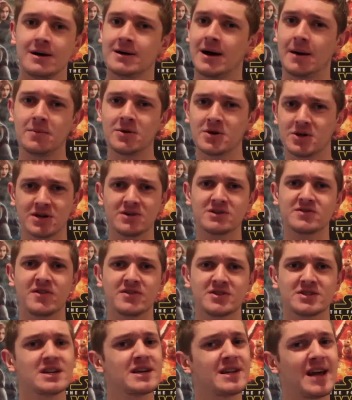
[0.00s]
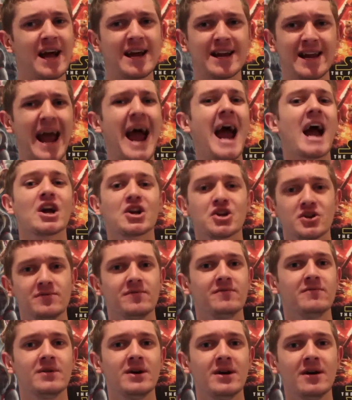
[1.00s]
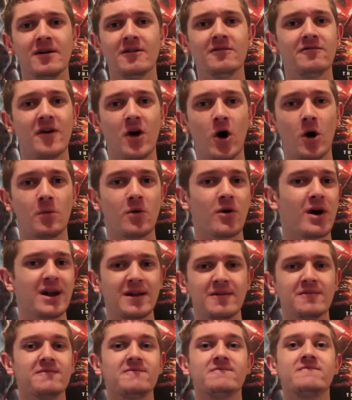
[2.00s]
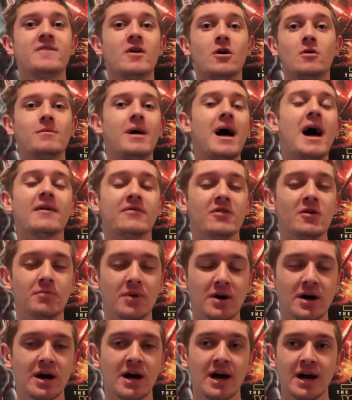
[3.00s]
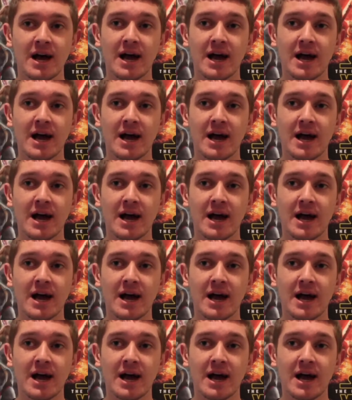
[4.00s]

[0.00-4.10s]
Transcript: I'm not going to go as far as to say that any action film or any film ever, but